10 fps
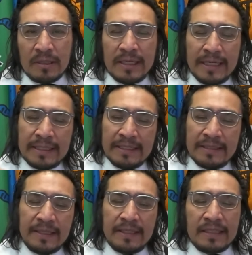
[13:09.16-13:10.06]
And I
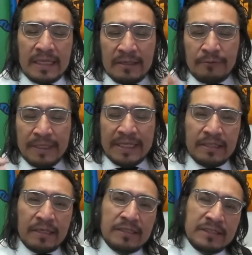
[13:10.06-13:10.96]
think that we
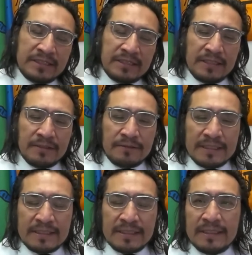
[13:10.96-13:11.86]
cannot just deal
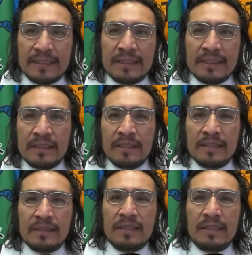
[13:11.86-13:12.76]
with the
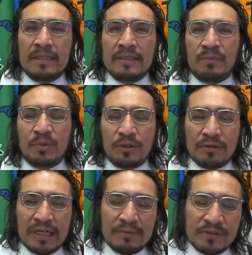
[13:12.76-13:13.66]

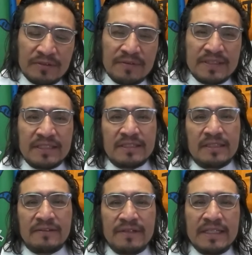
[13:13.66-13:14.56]
program services,
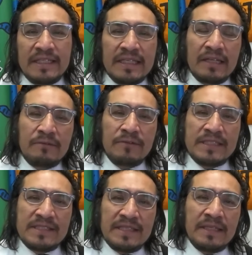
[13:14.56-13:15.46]
the funding that we
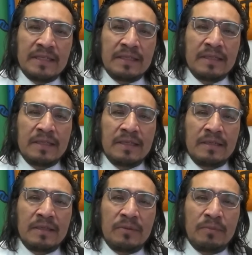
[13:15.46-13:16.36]
see,
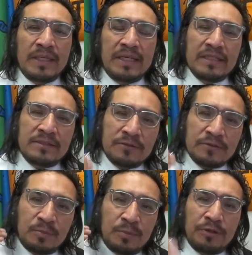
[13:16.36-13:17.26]
because
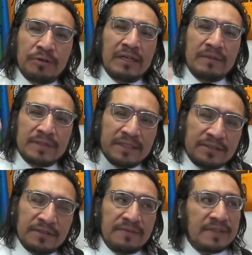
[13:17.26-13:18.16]
those programs and
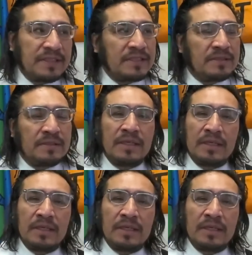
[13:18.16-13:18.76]
services